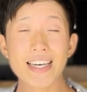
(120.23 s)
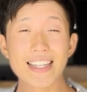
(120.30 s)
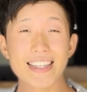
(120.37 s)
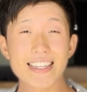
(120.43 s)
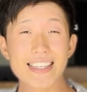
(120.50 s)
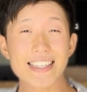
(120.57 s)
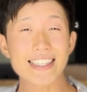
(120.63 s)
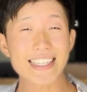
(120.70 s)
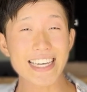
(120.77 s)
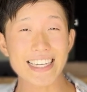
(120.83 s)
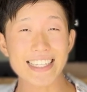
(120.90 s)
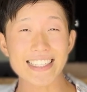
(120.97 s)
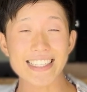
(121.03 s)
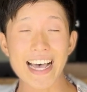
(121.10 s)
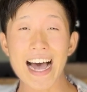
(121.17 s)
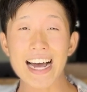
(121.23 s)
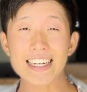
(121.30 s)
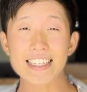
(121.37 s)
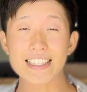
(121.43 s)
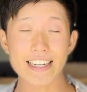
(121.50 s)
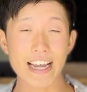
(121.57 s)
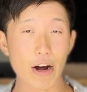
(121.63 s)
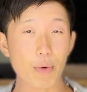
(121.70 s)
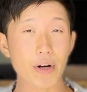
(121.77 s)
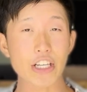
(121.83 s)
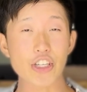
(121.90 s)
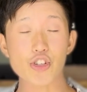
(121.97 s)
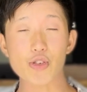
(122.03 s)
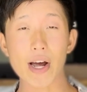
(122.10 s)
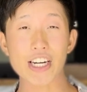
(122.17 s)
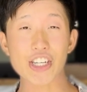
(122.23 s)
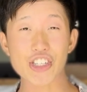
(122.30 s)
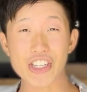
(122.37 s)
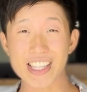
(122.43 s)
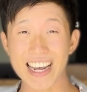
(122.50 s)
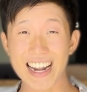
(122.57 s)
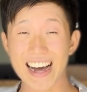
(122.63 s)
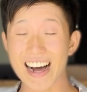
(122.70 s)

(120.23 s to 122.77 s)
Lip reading: this is the exact networking strategy that